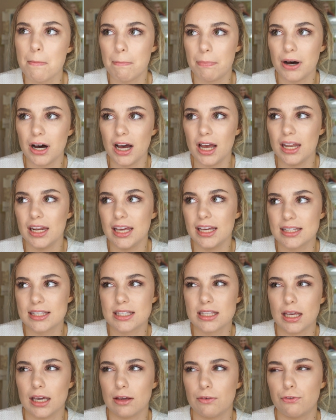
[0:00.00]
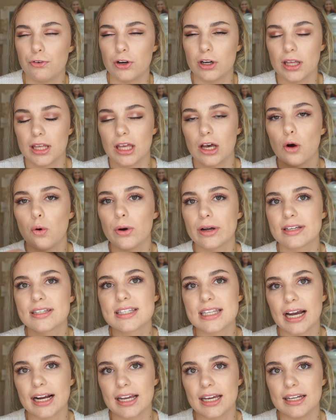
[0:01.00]
But it's like for like a quick
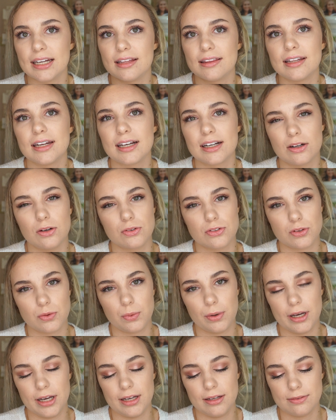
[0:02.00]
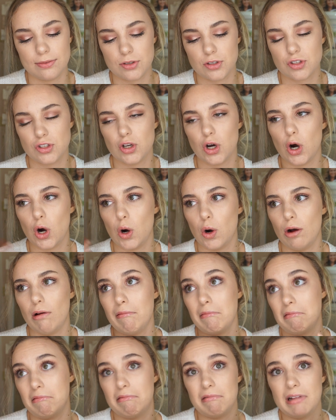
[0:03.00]
second and then it goes away. So
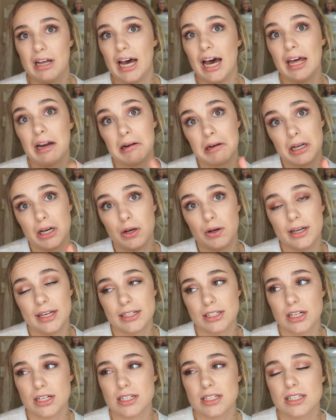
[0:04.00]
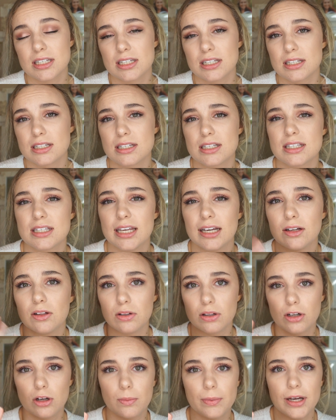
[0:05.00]
I don't know, it does sting
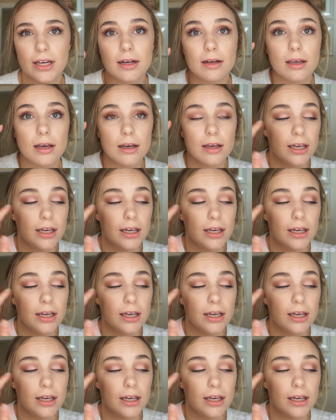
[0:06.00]
a little bit.